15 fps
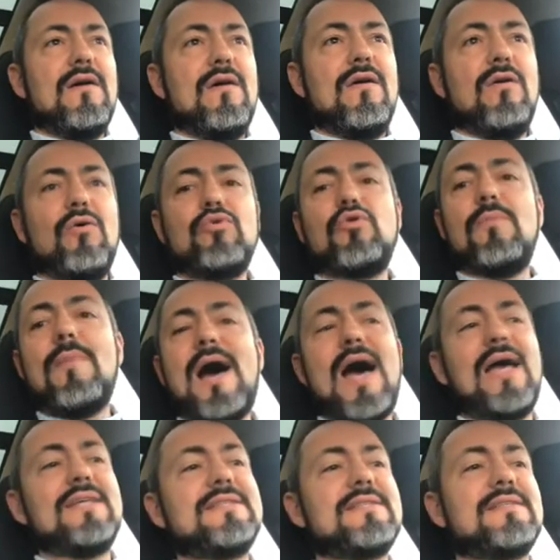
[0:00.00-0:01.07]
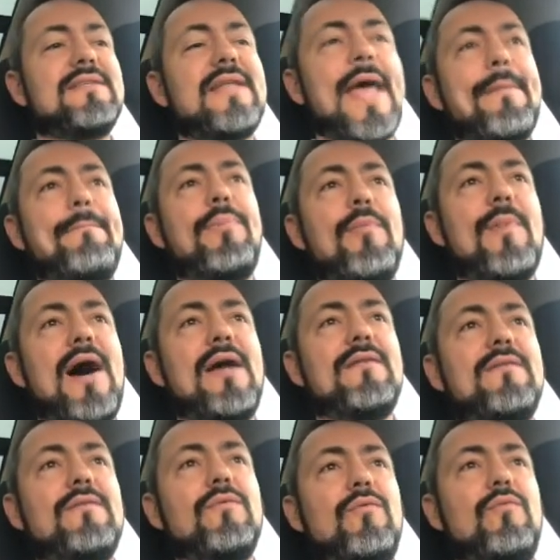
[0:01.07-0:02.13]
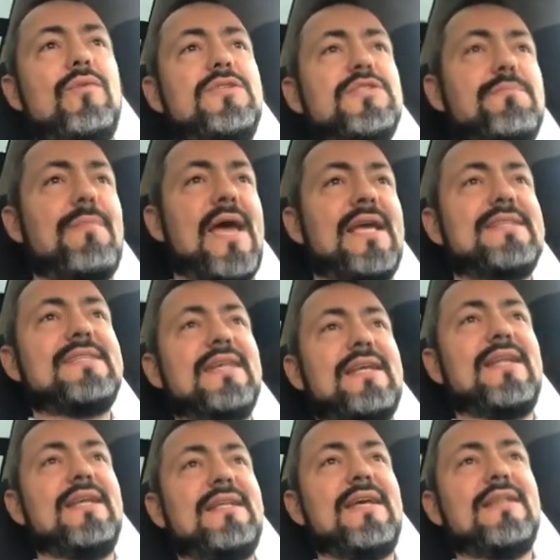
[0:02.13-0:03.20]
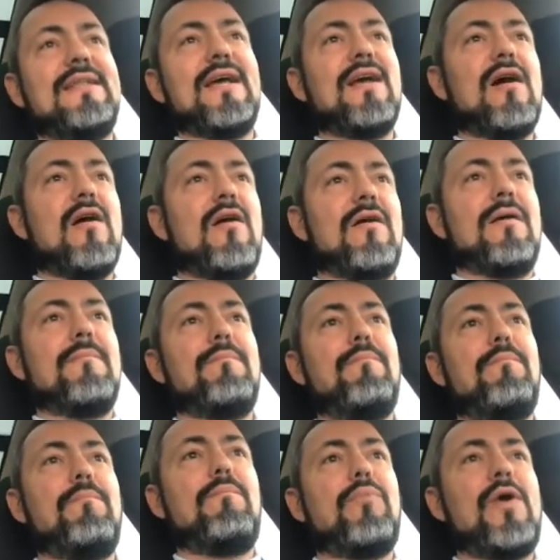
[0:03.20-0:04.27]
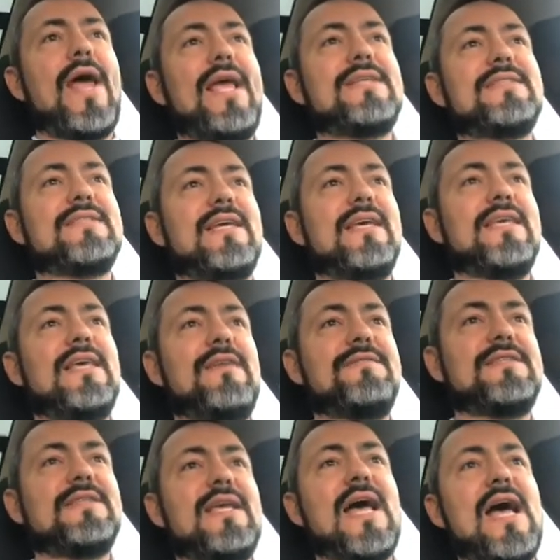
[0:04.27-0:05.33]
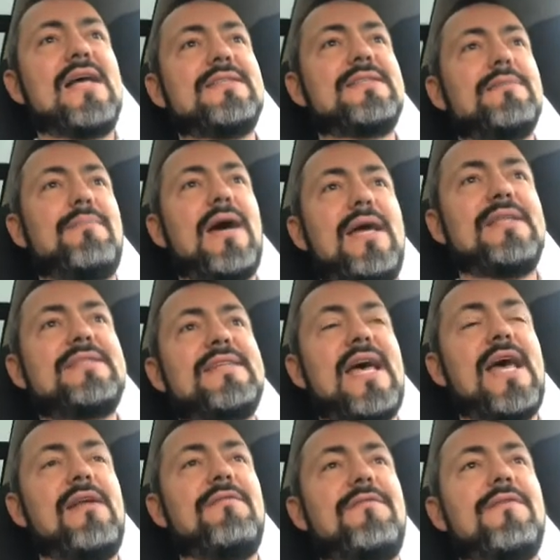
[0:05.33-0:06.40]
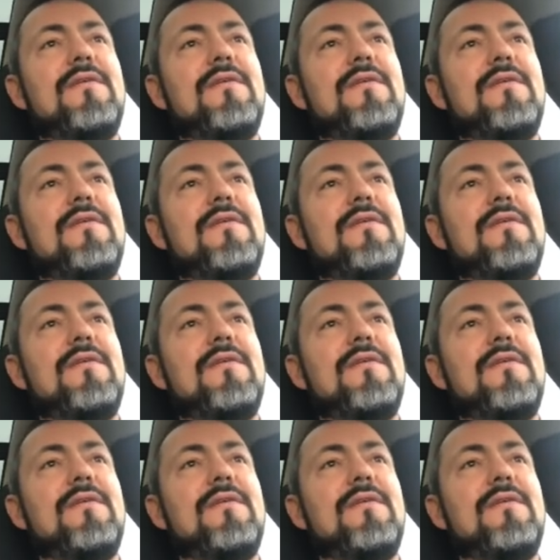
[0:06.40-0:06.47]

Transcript: automized tempomat, which basically the car brakes and gives gas by itself